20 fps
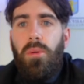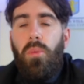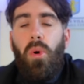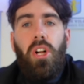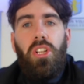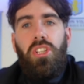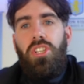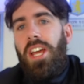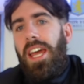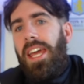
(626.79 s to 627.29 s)

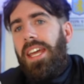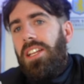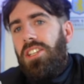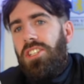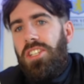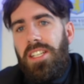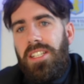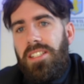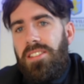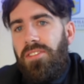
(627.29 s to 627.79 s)
what
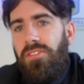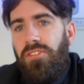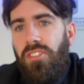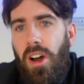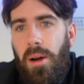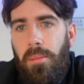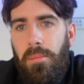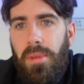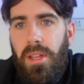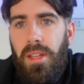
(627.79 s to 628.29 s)
changes
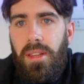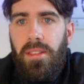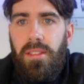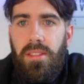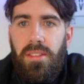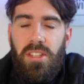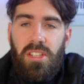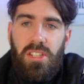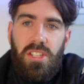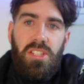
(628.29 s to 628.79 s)
from
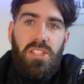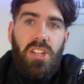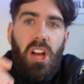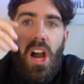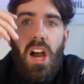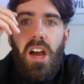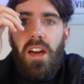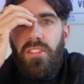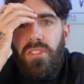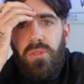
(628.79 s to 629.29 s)
the
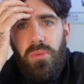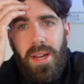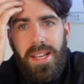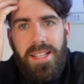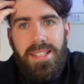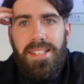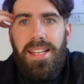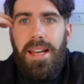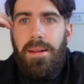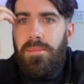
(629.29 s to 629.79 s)
start of
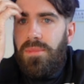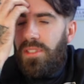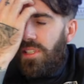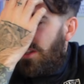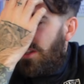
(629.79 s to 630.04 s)
West Ham to